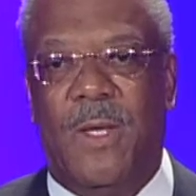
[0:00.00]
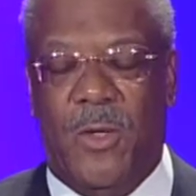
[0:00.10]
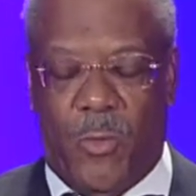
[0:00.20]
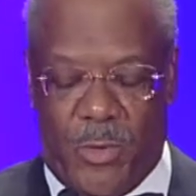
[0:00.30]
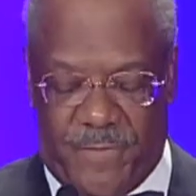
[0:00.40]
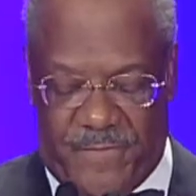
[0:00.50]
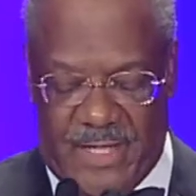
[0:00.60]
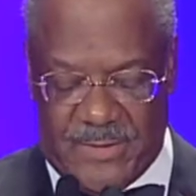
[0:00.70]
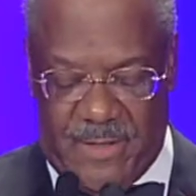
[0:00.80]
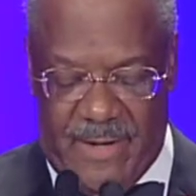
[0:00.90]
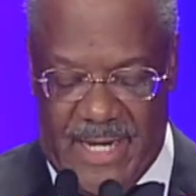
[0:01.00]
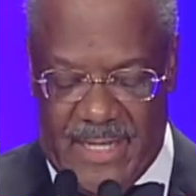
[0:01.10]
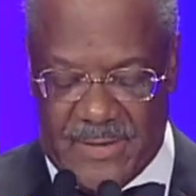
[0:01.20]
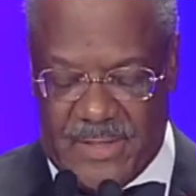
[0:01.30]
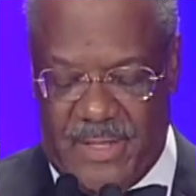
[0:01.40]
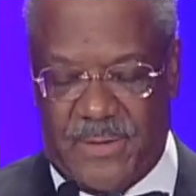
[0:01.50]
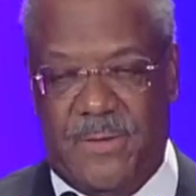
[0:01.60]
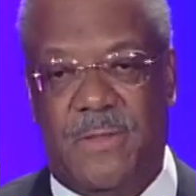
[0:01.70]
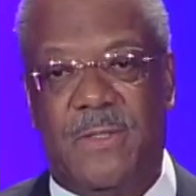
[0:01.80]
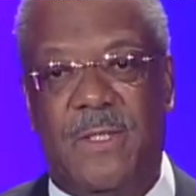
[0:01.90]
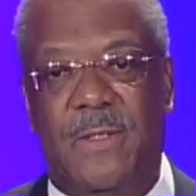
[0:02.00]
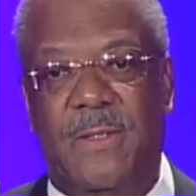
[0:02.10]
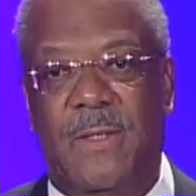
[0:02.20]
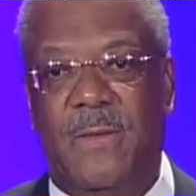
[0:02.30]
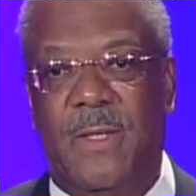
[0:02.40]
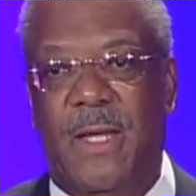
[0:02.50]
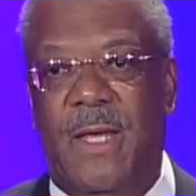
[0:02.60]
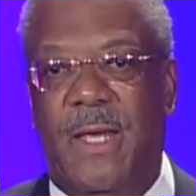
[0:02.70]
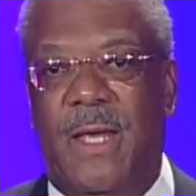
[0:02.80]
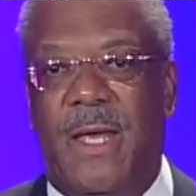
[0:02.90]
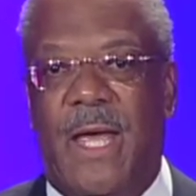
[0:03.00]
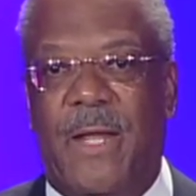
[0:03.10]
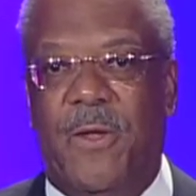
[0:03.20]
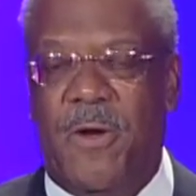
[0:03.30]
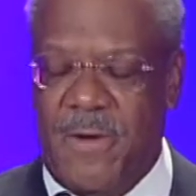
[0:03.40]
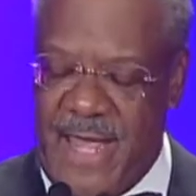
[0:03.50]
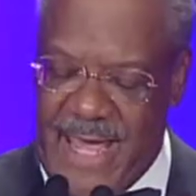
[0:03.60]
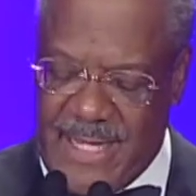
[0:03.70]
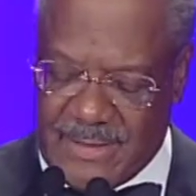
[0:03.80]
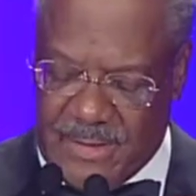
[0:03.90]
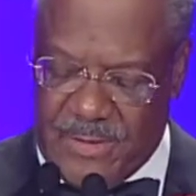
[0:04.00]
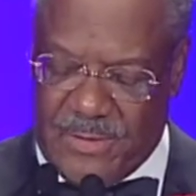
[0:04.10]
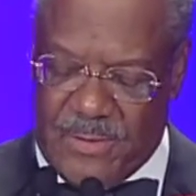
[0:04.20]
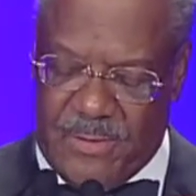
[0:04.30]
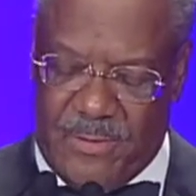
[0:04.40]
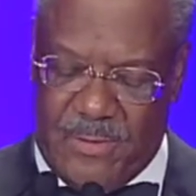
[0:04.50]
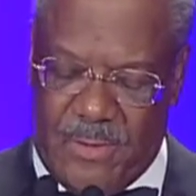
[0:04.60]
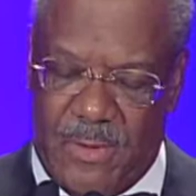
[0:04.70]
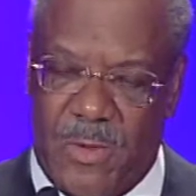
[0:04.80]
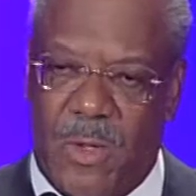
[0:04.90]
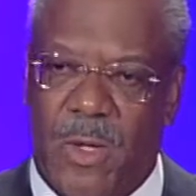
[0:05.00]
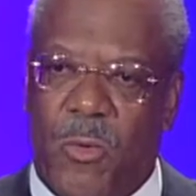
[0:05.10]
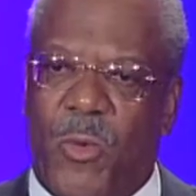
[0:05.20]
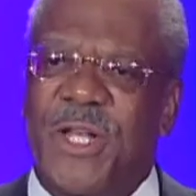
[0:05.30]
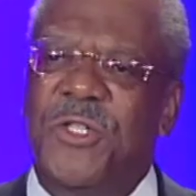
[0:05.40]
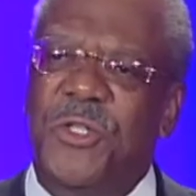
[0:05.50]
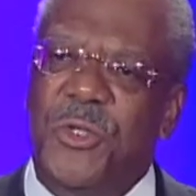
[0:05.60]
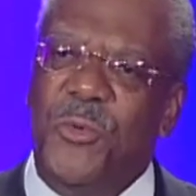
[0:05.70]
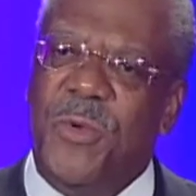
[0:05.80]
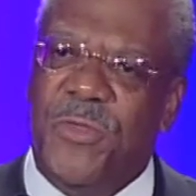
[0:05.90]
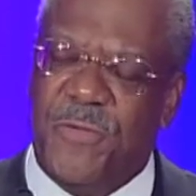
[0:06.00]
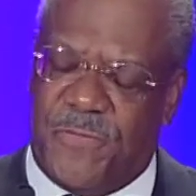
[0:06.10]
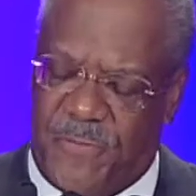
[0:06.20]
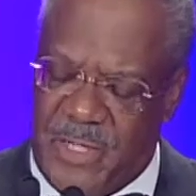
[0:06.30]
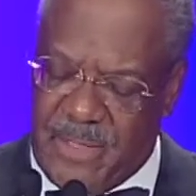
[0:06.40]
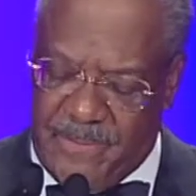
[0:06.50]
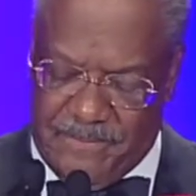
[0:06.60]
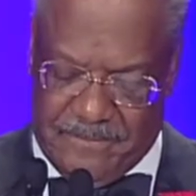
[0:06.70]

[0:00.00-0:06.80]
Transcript: we'll face our ancestors, and they're going to ask us, What did you do with your freedom?